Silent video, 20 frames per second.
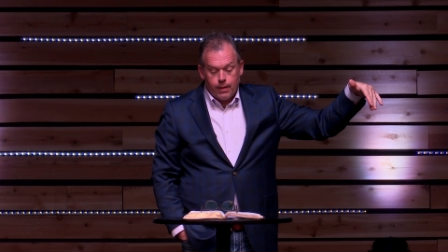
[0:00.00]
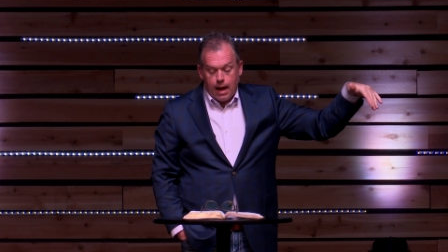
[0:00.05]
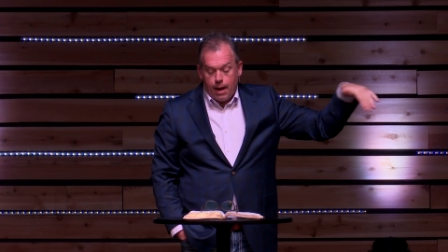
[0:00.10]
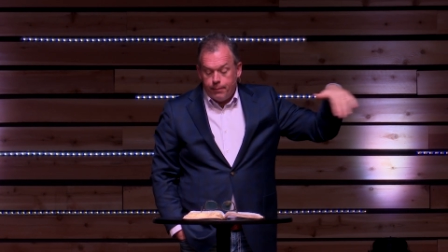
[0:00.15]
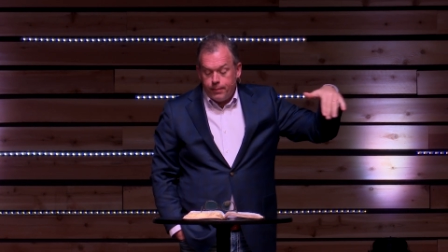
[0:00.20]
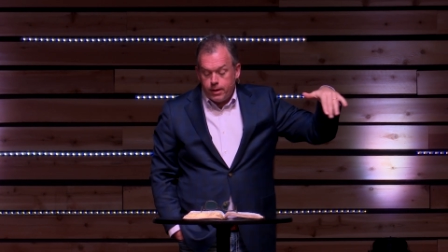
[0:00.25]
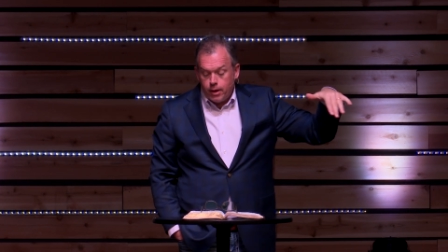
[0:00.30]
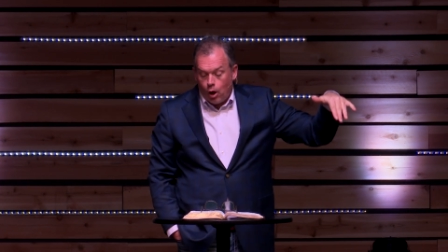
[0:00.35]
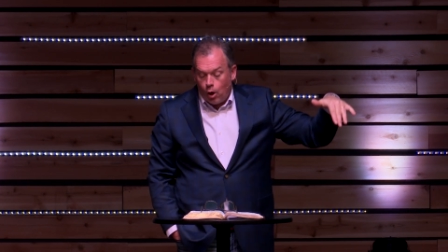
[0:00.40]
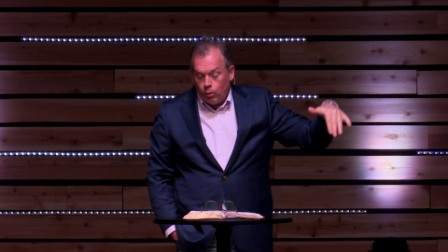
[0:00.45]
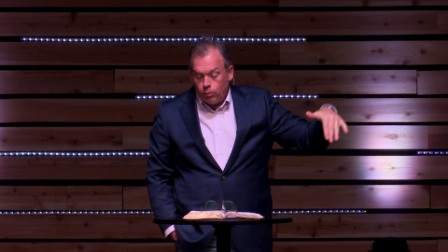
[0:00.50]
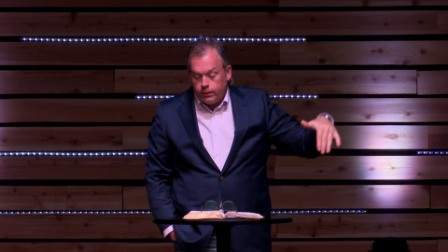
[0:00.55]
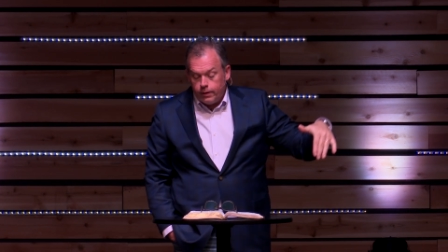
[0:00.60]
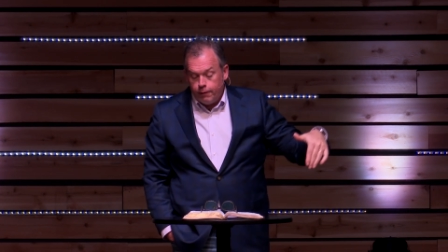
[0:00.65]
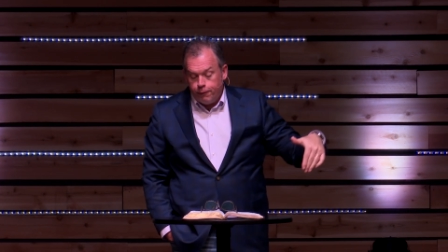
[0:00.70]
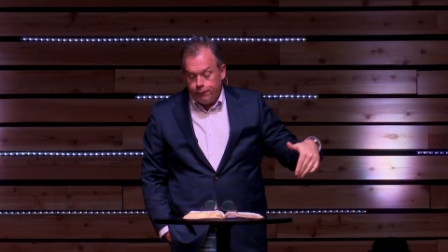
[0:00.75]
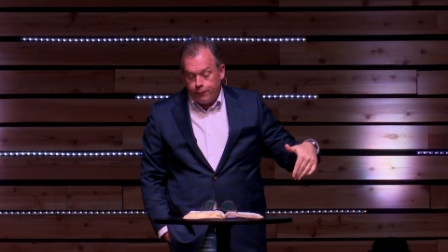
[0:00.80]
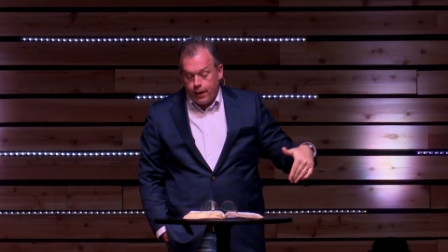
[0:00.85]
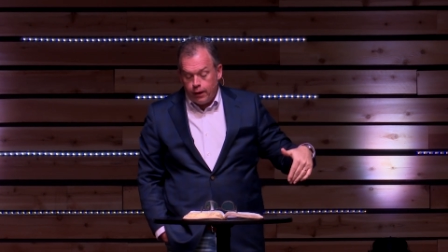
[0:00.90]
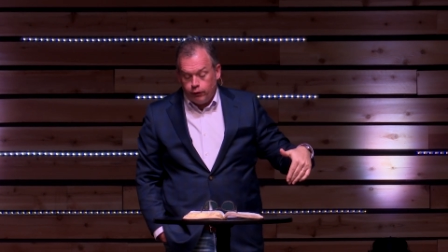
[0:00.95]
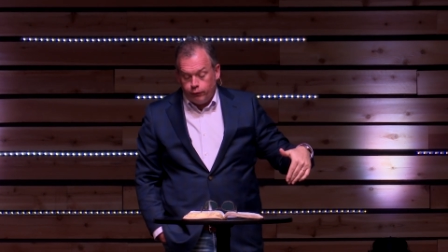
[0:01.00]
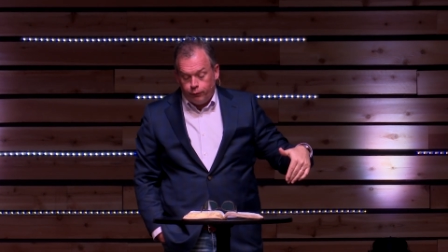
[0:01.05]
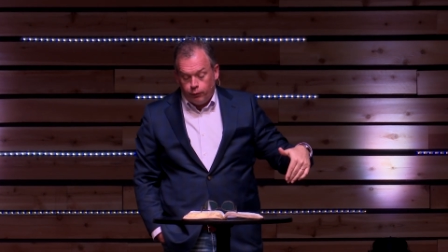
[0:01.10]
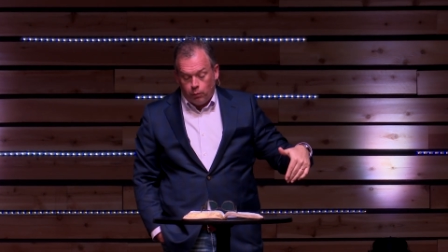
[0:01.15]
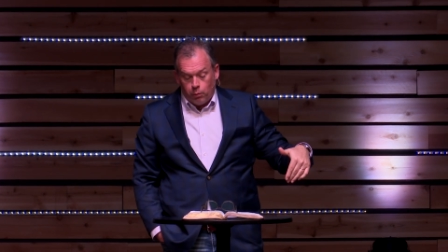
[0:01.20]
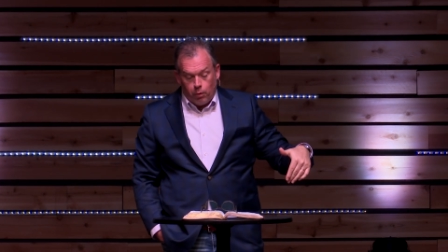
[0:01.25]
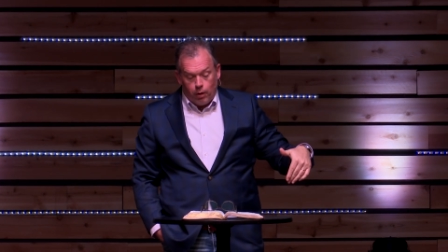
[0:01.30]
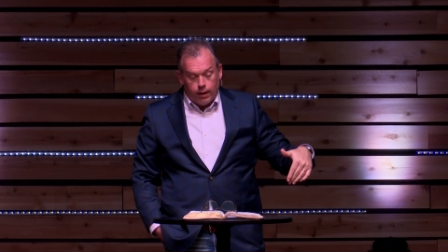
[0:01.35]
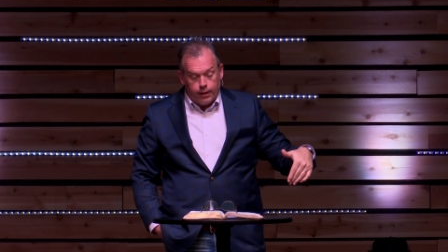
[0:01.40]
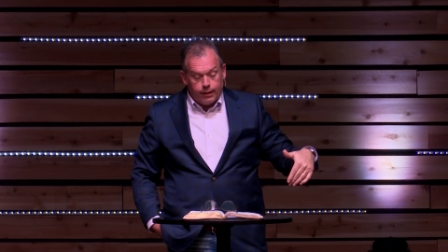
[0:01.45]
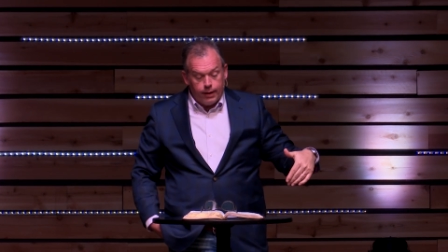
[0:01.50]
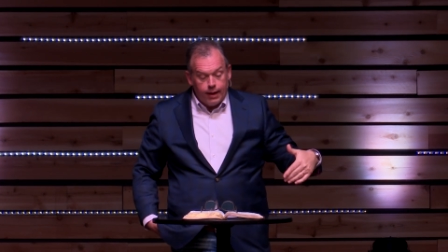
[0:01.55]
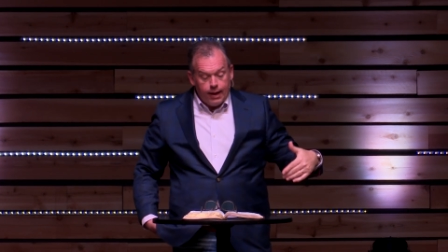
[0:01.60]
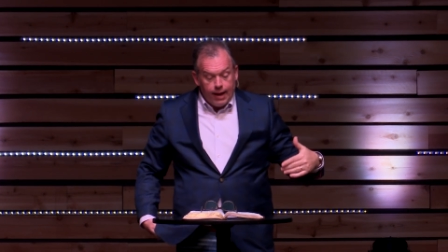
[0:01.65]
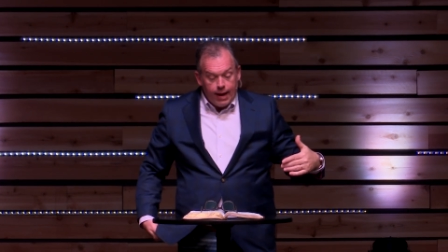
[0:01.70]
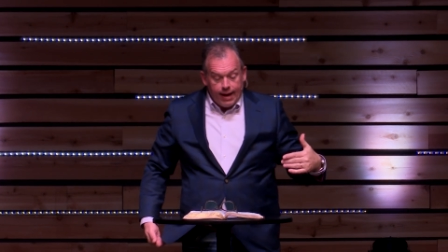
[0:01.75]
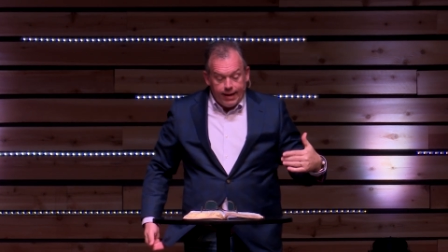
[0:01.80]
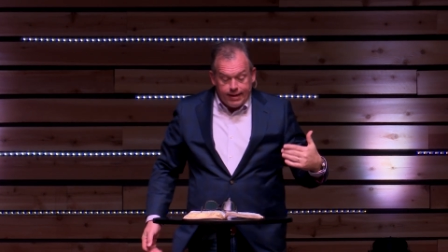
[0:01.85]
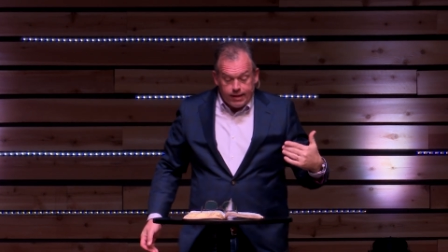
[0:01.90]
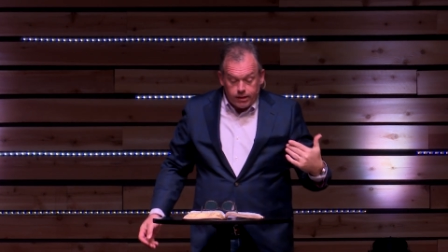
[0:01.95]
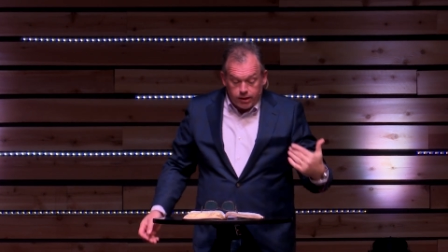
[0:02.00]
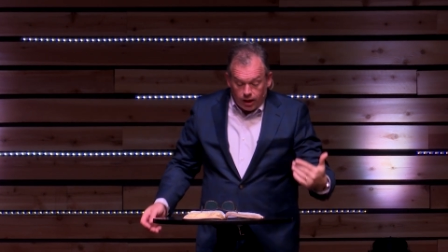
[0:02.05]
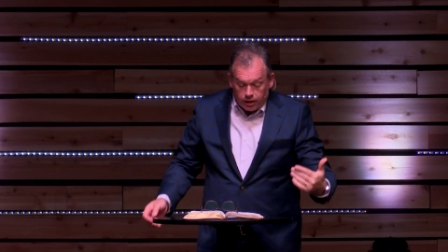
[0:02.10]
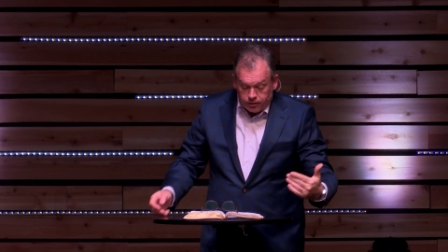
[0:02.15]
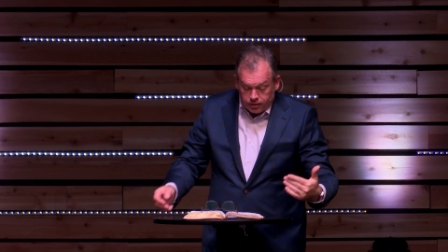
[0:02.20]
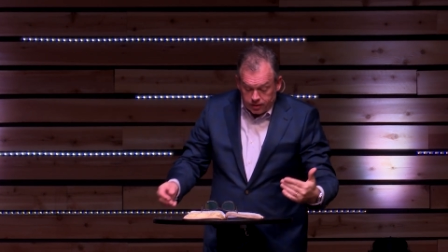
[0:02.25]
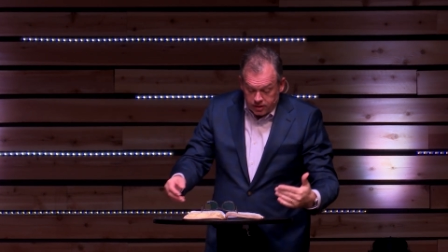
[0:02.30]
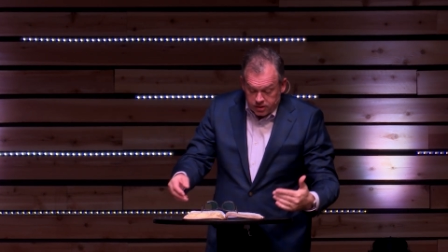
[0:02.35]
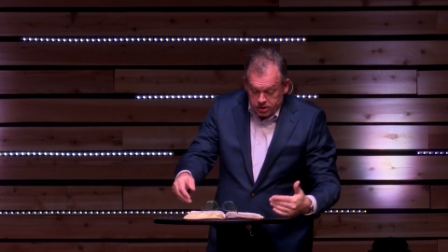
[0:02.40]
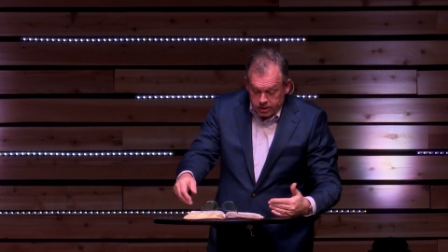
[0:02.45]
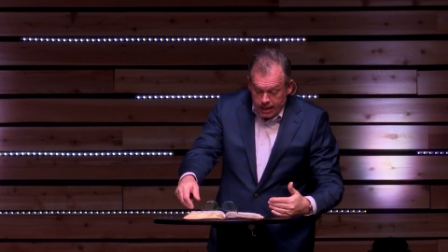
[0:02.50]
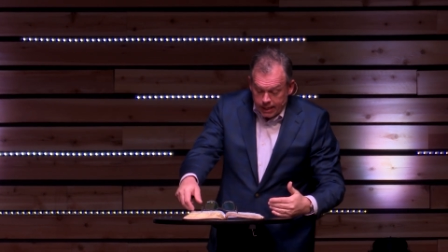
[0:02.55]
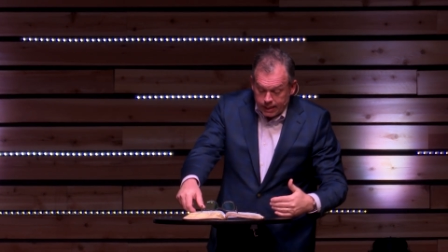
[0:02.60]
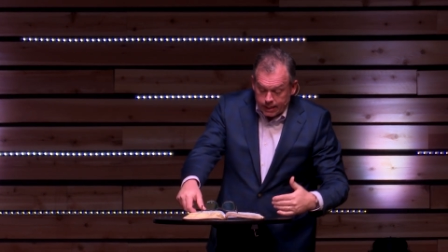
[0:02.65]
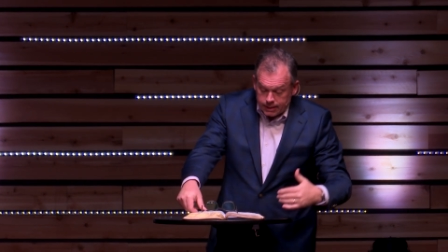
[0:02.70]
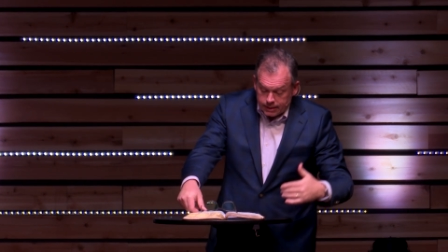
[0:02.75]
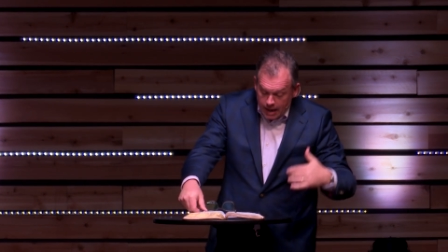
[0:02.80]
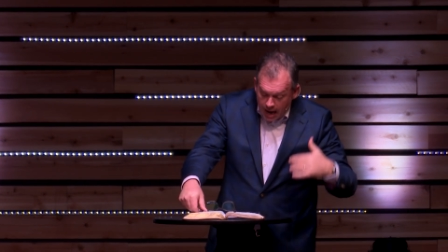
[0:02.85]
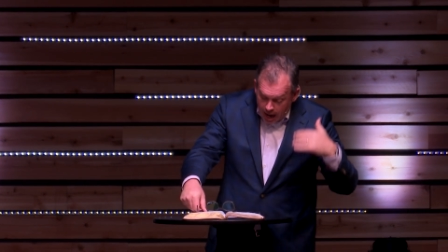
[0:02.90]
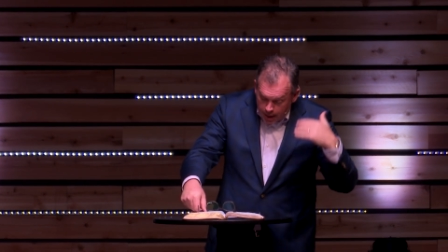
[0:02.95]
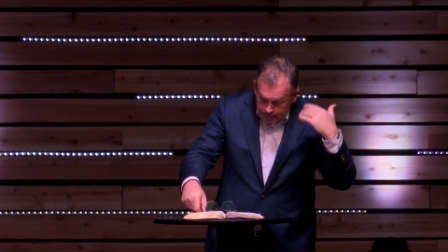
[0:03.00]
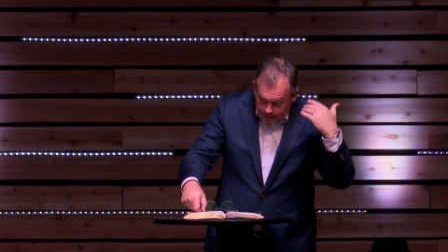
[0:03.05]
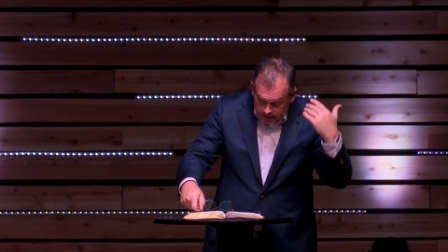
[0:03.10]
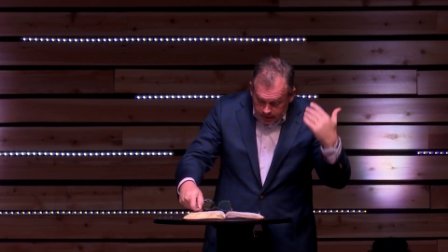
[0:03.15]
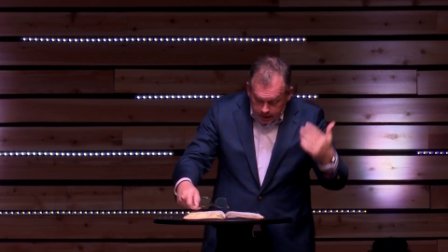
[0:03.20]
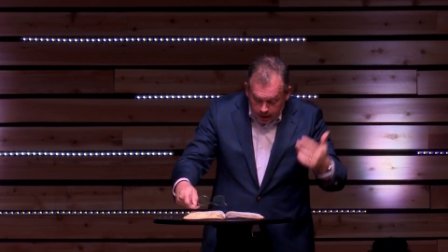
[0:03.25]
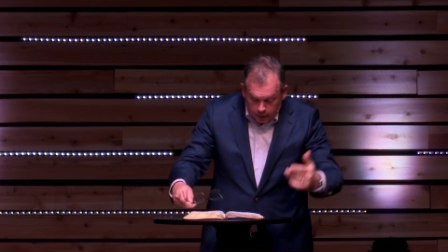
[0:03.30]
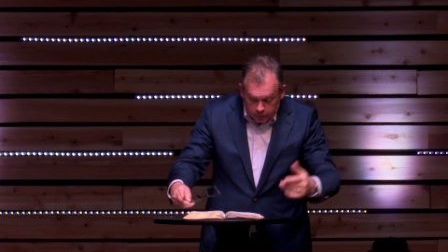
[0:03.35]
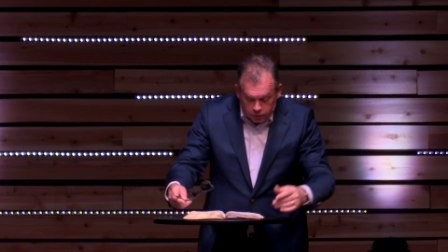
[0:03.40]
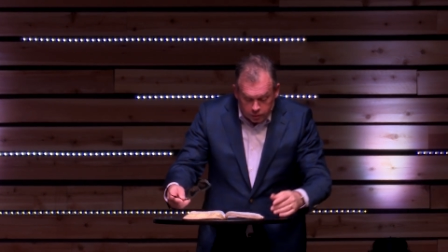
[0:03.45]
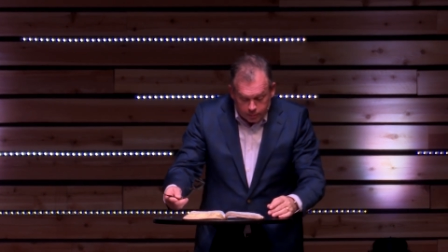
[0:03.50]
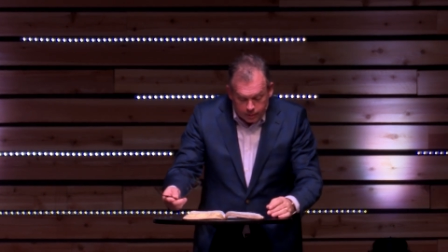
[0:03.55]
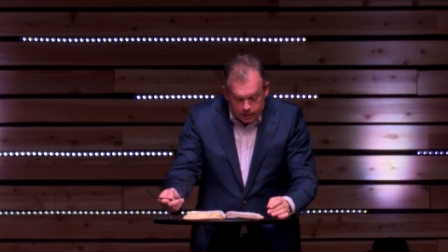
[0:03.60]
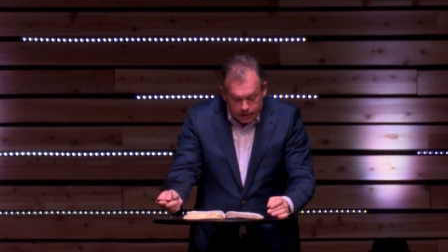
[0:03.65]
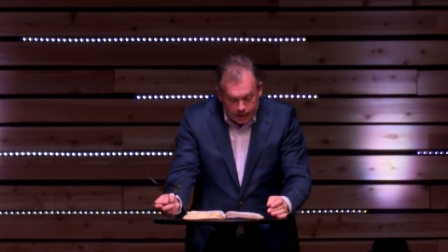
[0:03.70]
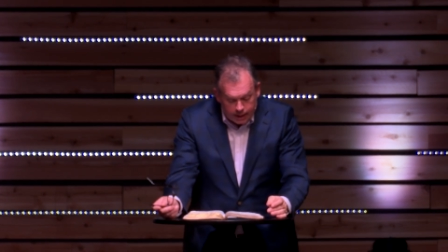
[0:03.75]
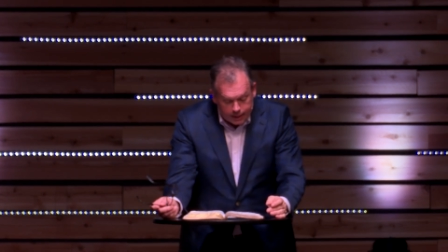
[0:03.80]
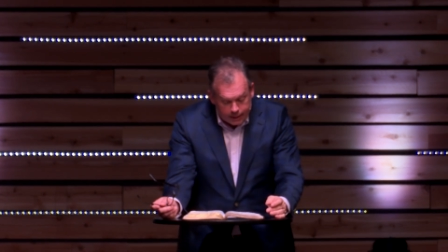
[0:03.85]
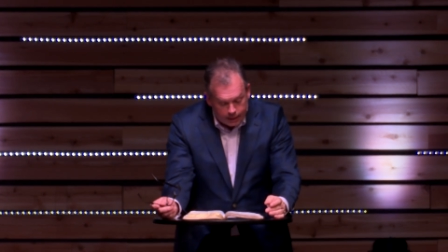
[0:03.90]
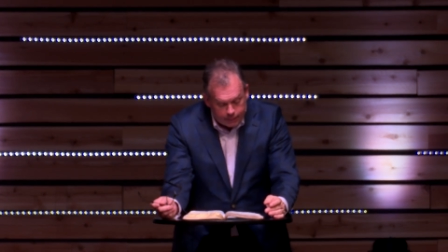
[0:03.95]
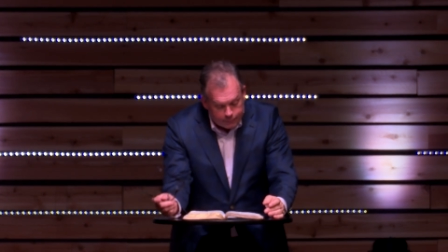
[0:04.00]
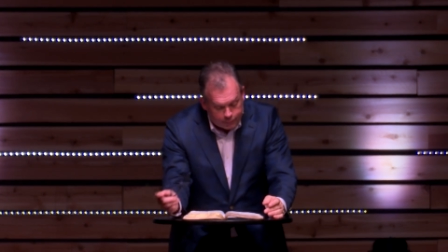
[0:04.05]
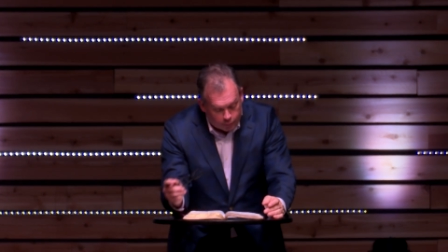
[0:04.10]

I'm the only faithful one. And he does it a second time. He tells them again in